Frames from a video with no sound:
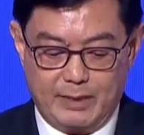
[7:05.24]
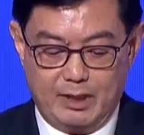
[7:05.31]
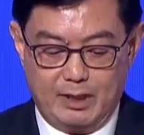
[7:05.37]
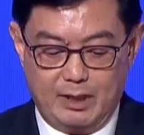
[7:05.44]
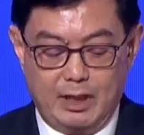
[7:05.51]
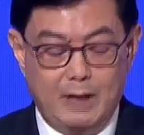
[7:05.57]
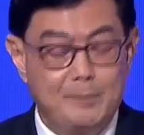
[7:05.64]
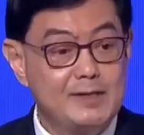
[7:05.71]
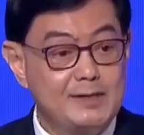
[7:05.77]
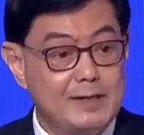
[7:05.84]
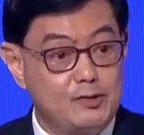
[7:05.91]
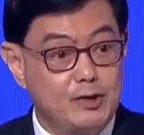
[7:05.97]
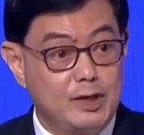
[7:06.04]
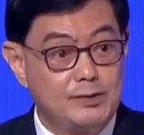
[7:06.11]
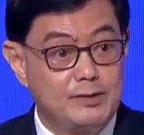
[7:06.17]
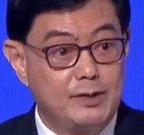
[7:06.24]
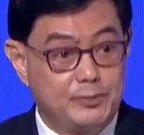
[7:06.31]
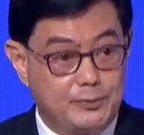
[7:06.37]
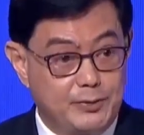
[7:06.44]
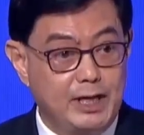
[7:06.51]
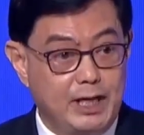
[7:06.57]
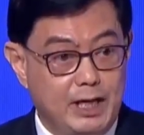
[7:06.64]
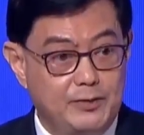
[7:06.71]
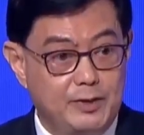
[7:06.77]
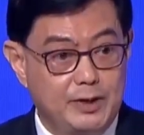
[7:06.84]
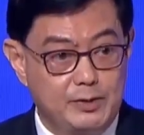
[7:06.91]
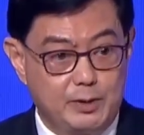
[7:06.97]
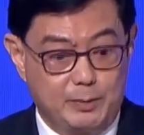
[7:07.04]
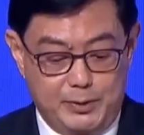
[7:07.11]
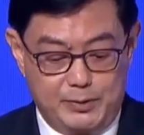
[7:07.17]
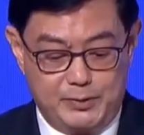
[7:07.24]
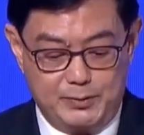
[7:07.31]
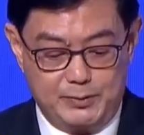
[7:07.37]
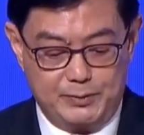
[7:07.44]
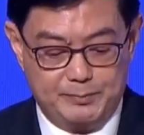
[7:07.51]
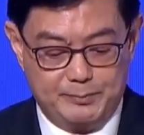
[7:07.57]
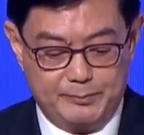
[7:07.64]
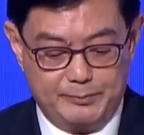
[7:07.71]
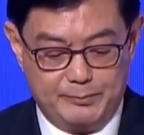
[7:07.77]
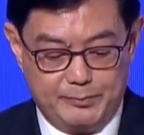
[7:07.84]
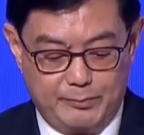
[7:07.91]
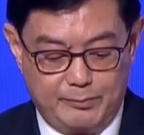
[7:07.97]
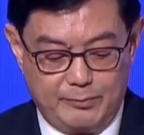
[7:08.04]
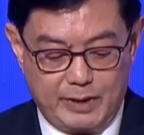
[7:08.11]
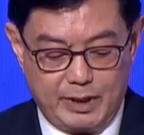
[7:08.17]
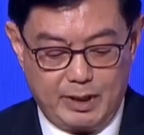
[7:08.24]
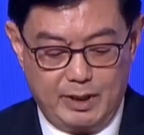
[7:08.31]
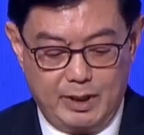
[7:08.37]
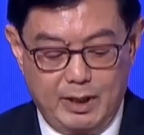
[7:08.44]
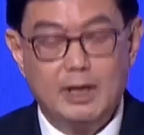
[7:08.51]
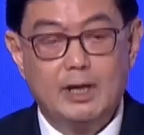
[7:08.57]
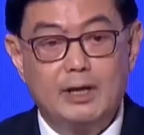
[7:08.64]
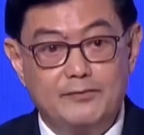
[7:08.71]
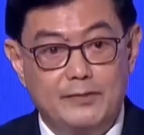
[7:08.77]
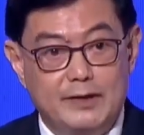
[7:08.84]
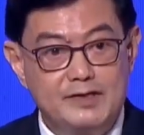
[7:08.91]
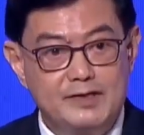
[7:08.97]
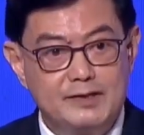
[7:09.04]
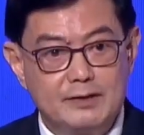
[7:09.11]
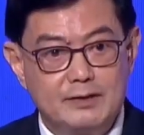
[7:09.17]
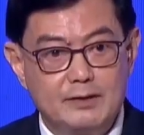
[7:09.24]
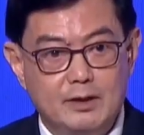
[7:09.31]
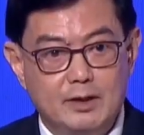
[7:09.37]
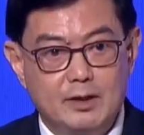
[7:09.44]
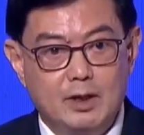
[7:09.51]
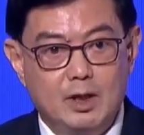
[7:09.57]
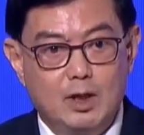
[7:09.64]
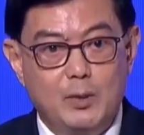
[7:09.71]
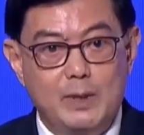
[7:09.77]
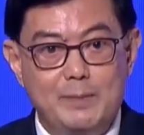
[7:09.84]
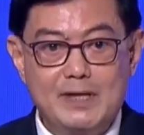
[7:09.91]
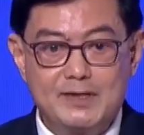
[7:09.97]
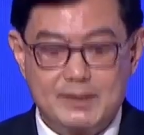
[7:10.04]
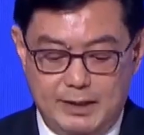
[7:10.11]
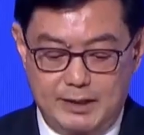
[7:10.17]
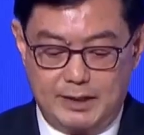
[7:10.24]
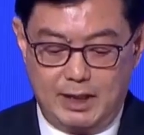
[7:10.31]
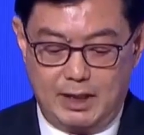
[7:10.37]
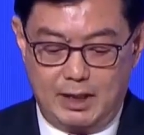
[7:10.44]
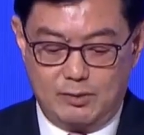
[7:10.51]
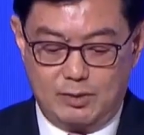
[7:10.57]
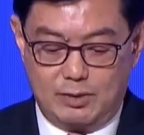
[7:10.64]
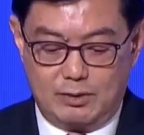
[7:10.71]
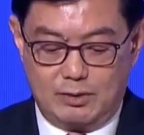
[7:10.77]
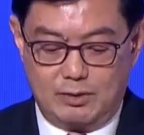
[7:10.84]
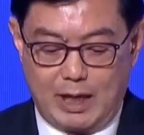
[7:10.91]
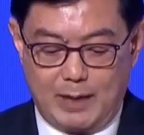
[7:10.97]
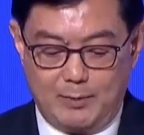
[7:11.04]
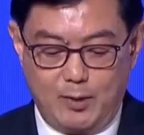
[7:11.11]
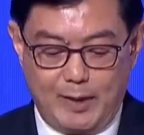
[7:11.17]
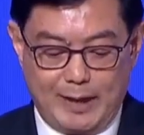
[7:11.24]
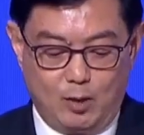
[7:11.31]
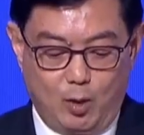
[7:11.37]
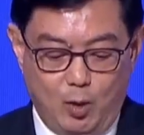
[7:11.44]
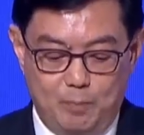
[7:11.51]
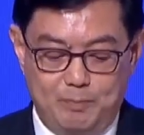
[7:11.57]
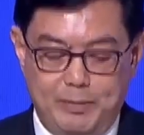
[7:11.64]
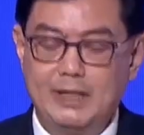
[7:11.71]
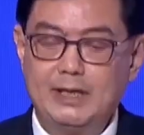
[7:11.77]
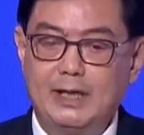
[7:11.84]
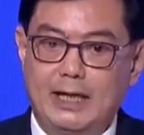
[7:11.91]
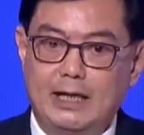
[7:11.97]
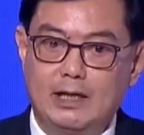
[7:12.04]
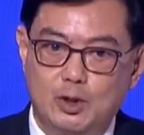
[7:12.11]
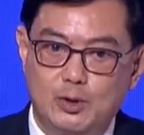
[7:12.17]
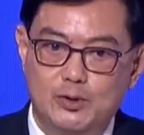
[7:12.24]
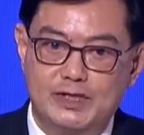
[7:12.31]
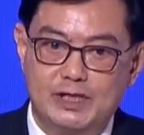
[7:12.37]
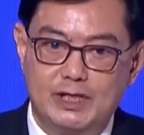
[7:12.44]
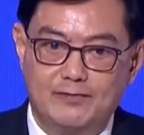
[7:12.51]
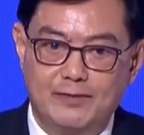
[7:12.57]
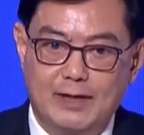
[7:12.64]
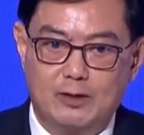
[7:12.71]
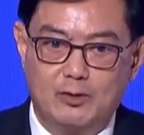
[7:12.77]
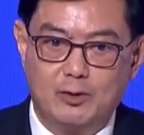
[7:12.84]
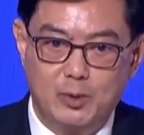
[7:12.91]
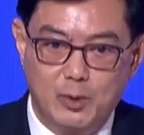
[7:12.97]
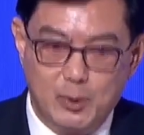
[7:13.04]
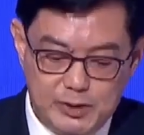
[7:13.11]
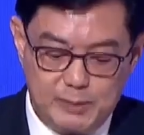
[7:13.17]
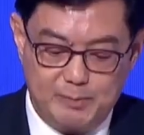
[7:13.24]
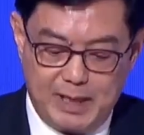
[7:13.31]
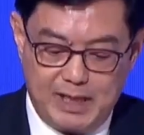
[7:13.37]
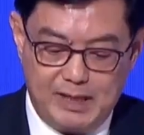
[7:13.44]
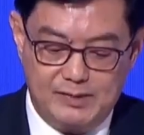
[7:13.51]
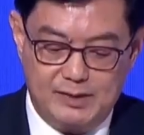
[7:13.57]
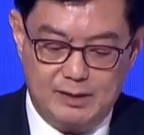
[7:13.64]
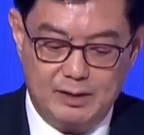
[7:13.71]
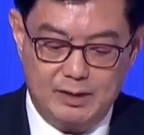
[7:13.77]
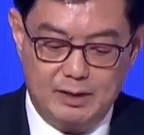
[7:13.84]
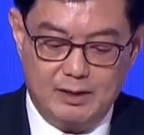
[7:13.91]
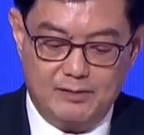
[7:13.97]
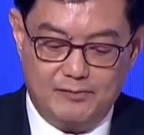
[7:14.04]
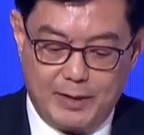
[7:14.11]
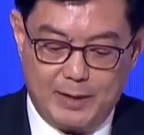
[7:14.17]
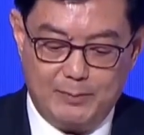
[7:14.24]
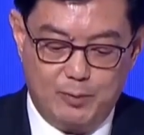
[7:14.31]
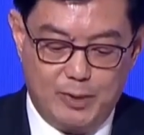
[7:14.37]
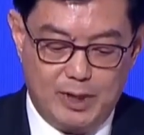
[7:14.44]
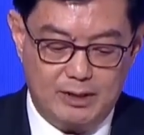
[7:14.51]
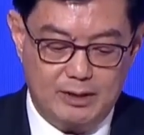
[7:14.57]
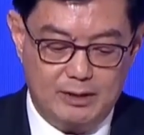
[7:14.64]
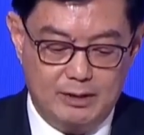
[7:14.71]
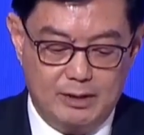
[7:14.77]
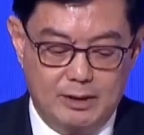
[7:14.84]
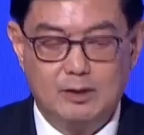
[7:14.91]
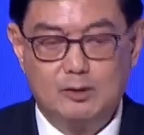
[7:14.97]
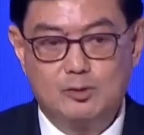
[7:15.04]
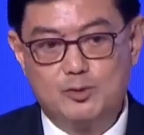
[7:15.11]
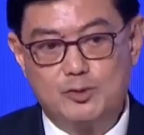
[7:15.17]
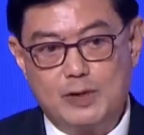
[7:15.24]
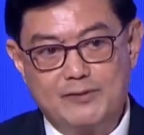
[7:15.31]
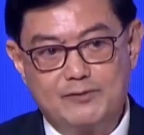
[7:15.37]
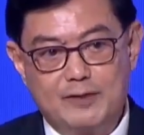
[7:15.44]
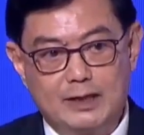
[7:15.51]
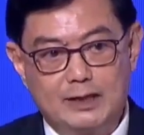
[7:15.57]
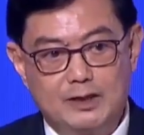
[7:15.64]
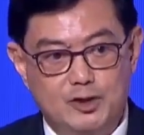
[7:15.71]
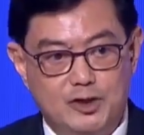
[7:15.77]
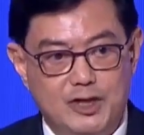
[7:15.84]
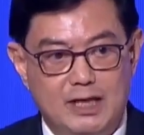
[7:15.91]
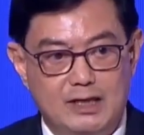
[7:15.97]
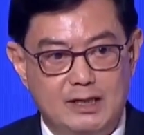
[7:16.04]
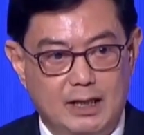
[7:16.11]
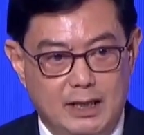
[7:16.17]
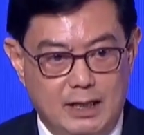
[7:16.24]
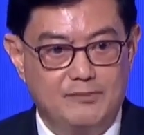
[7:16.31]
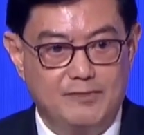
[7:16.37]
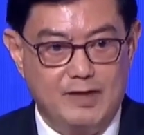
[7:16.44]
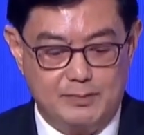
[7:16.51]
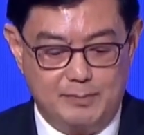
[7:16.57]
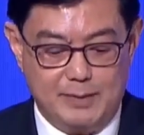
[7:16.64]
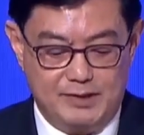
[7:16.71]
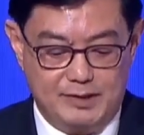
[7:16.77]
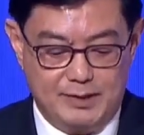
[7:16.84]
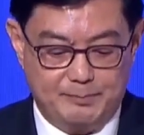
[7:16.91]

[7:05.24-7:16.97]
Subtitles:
Let me suggest 3 areas to pursue. First, we must continue to uphold an open, inclusive, and rules-based framework to drive greater trade and investment.